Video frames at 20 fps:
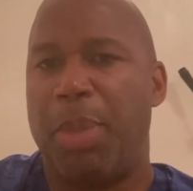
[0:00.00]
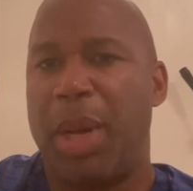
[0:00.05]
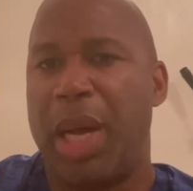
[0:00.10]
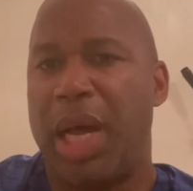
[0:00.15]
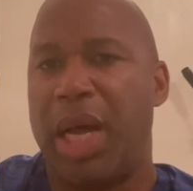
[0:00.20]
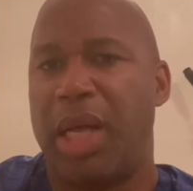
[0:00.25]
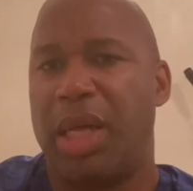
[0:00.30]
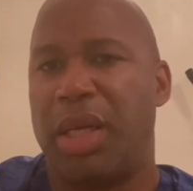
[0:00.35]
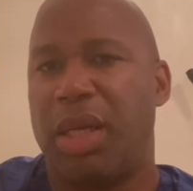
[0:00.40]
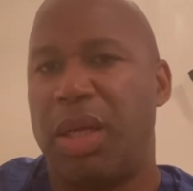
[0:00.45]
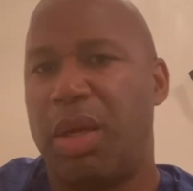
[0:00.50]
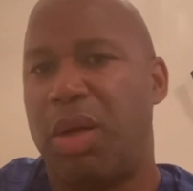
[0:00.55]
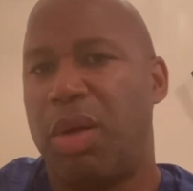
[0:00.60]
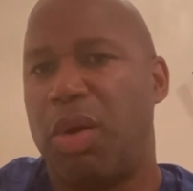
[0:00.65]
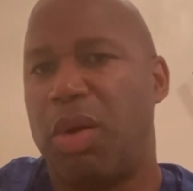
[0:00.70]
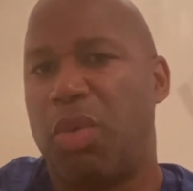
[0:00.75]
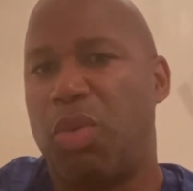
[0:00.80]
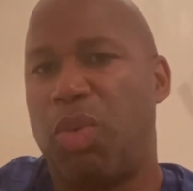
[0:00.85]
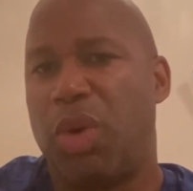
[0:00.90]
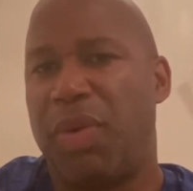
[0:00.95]
But
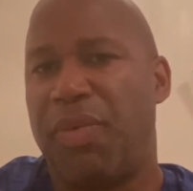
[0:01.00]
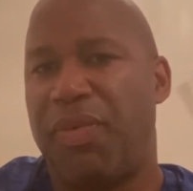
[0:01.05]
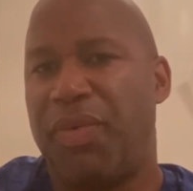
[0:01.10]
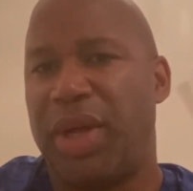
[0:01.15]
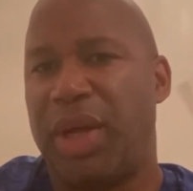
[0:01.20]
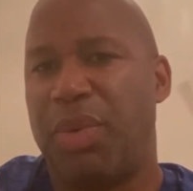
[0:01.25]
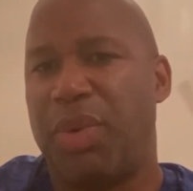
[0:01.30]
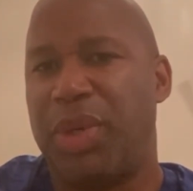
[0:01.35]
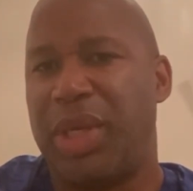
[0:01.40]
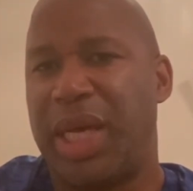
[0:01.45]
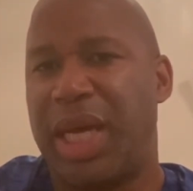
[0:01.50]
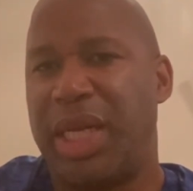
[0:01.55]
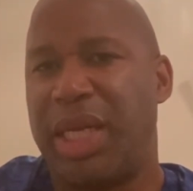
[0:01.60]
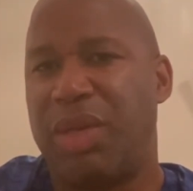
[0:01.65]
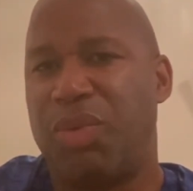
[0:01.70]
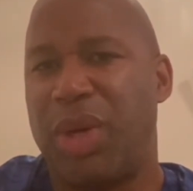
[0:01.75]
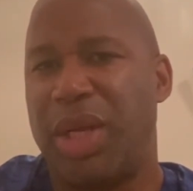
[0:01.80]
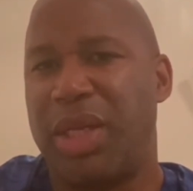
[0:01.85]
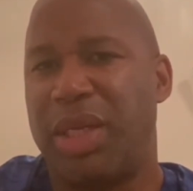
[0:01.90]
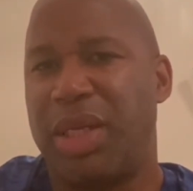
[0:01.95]
one thing I would add
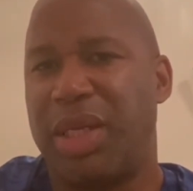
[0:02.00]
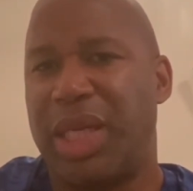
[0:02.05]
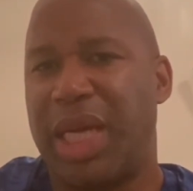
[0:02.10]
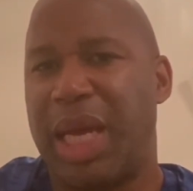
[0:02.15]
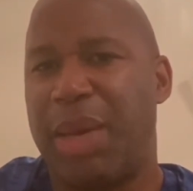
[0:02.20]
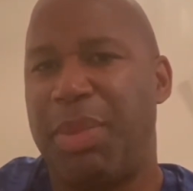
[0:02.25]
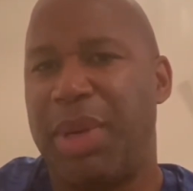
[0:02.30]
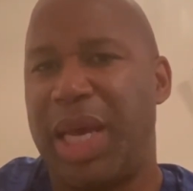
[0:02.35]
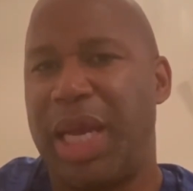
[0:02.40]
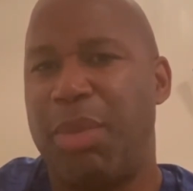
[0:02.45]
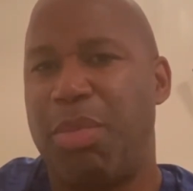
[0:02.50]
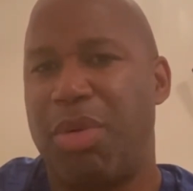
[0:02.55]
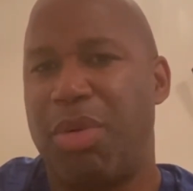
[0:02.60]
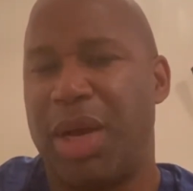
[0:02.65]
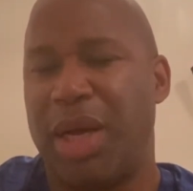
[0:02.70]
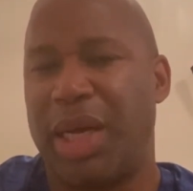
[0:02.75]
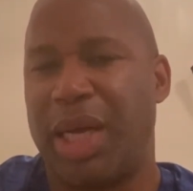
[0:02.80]
is when Tammy Abraham